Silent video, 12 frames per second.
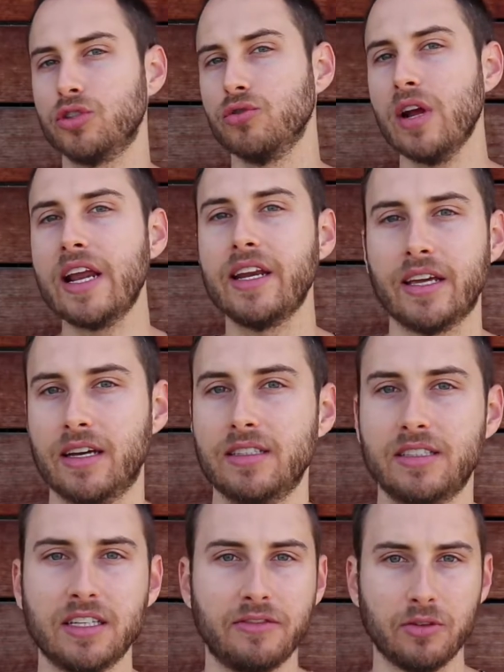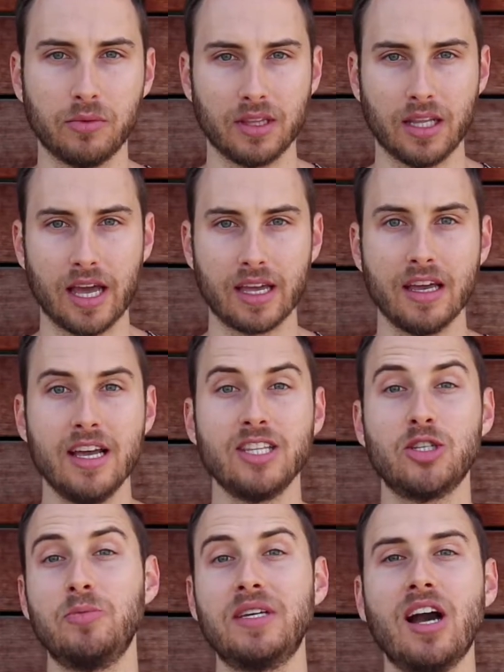training us, if you would like,
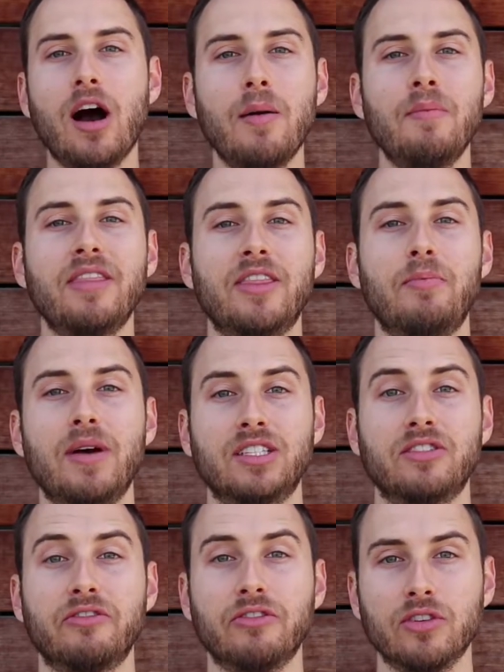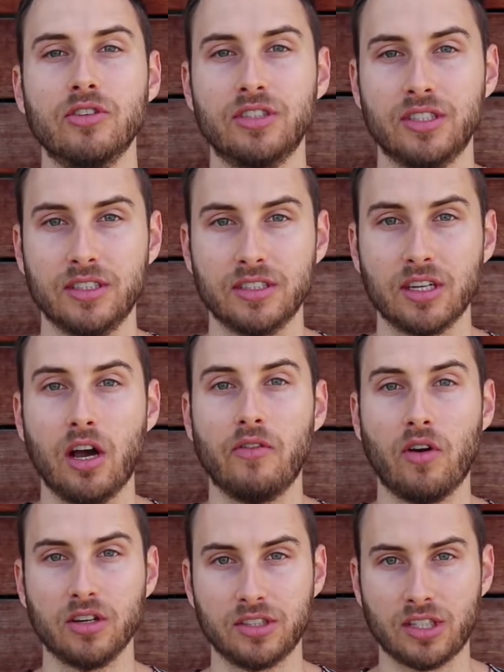to become the best versions
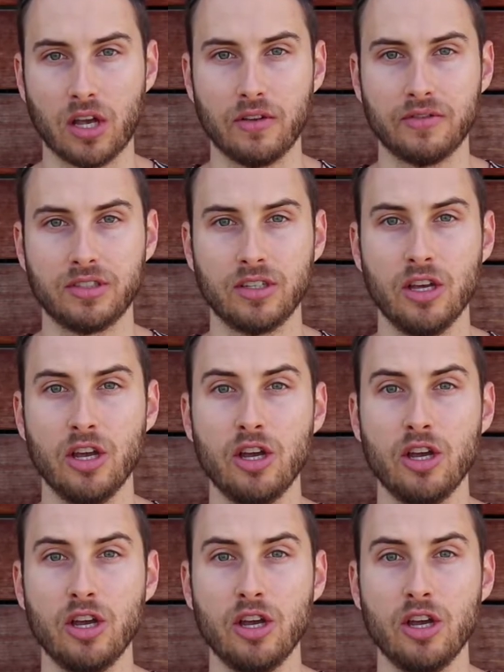of ourselves,